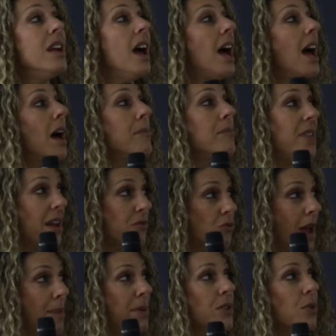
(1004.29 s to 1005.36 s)
That
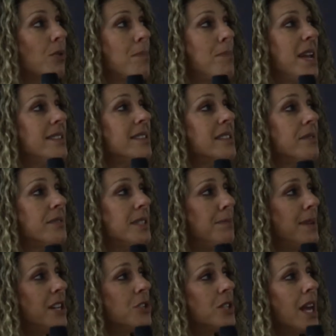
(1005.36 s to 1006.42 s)
rapid or repetitive
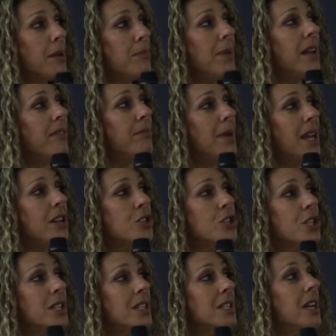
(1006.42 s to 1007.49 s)
speech that Bev
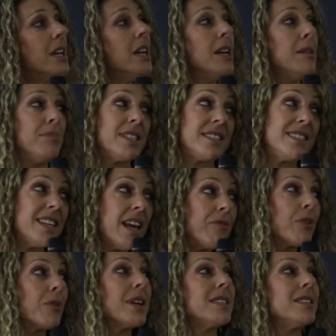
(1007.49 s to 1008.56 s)
mentioned,
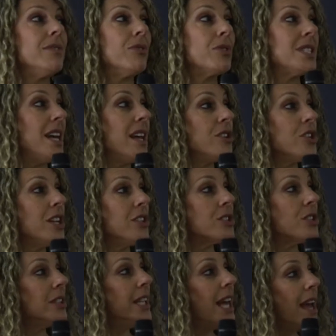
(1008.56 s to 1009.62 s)
perseverative or
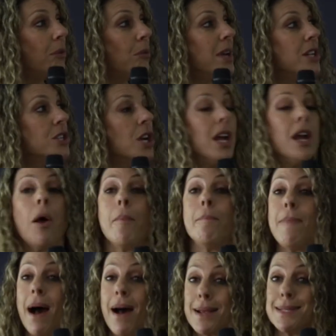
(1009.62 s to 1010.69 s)
tangential language,
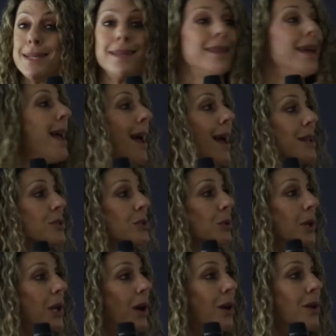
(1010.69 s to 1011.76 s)
biting their hands or
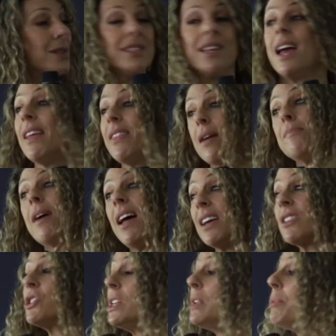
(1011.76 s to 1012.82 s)
clothes, and they may actually